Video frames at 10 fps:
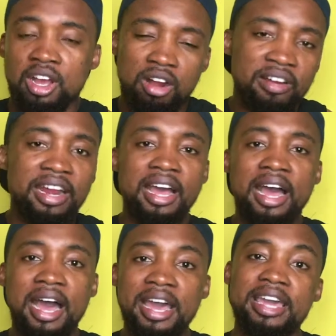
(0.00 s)
all right,
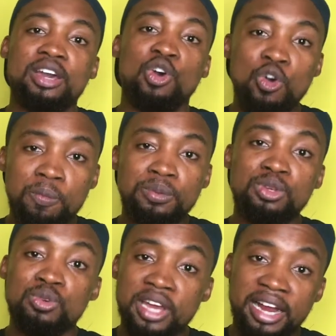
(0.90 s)
I hope
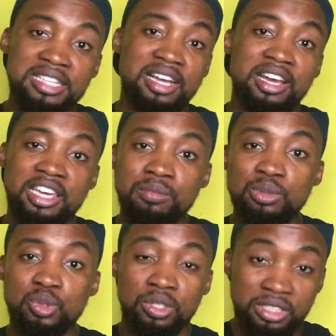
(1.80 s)
you guys are able
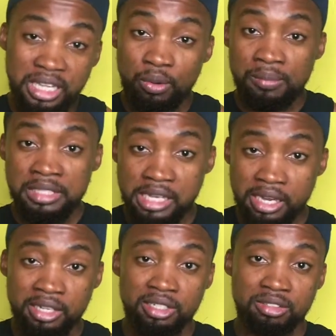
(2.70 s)
to understand what I'm
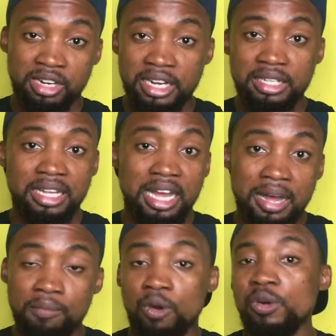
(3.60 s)
saying, right?
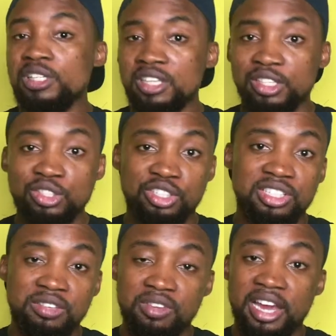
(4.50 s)
I'm always here to
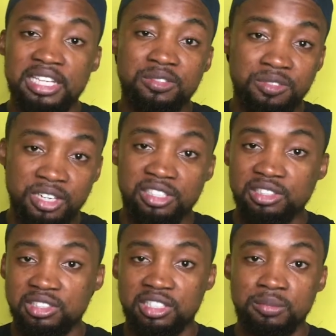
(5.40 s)
just give you guys
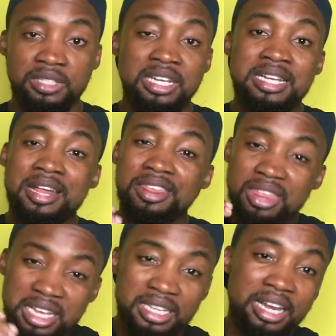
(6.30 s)
fitness tips,
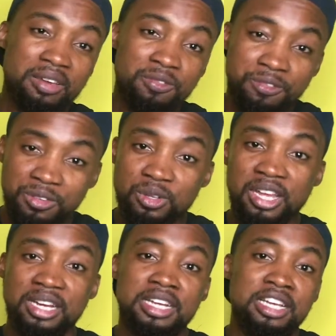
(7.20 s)
things that I feel
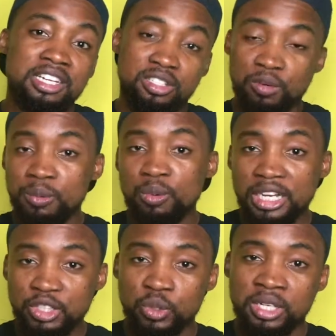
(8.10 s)
that a lot of people
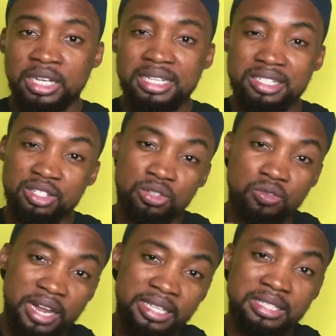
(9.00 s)
are doing that is not
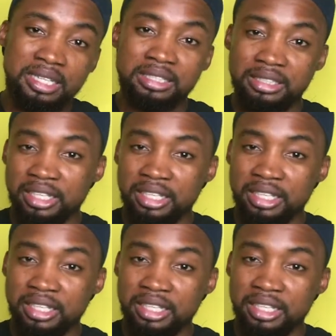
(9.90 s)
right, and